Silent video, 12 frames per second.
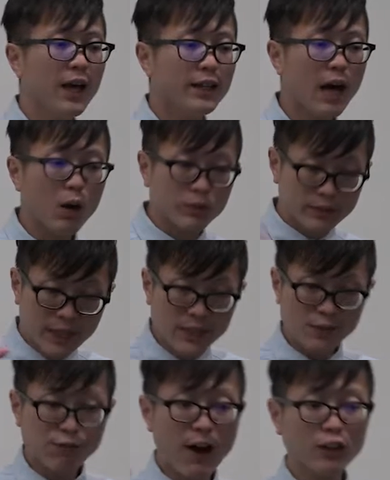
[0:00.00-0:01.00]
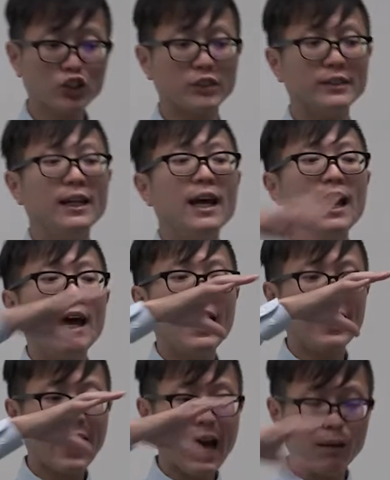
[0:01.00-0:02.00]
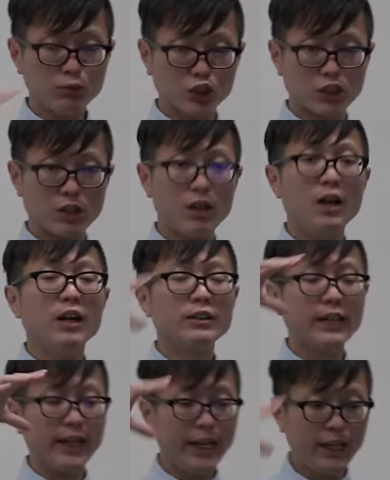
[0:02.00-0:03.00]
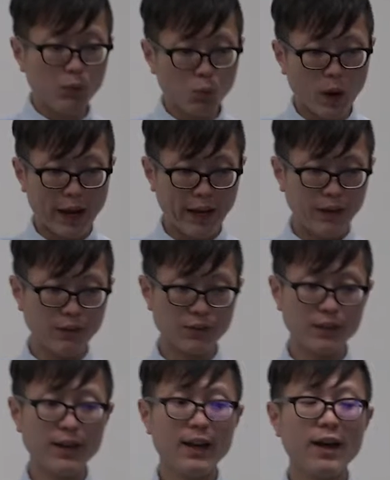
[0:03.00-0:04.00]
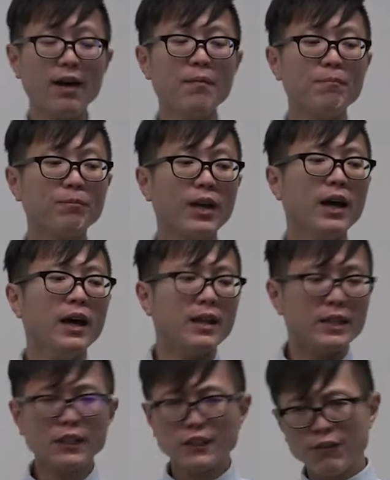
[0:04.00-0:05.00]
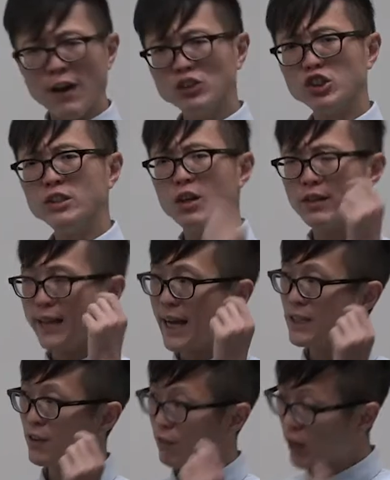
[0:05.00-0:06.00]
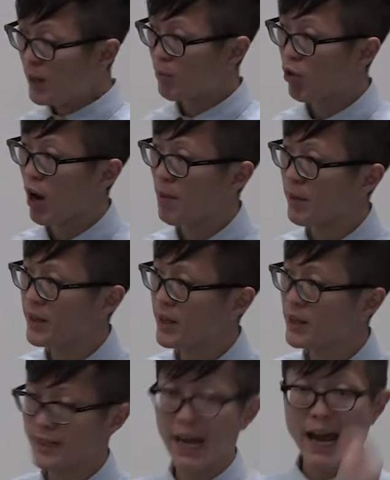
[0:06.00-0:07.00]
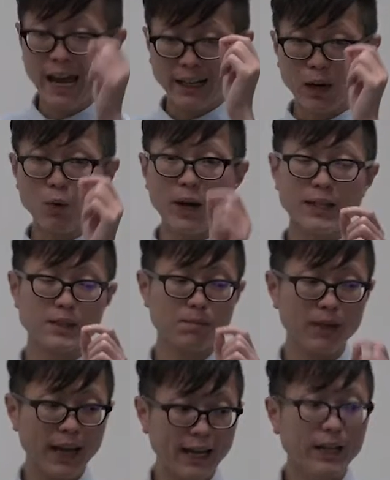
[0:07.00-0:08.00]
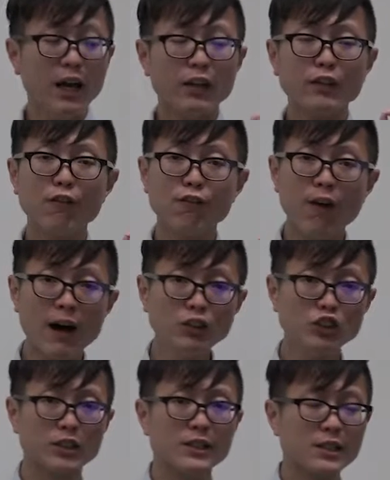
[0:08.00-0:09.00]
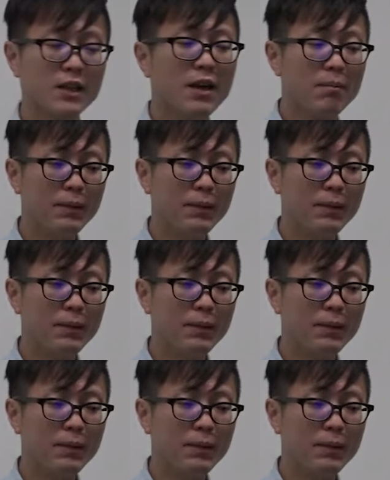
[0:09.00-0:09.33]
Now, this function captures the heat waves. This function contains three parameters, and I will explain the functions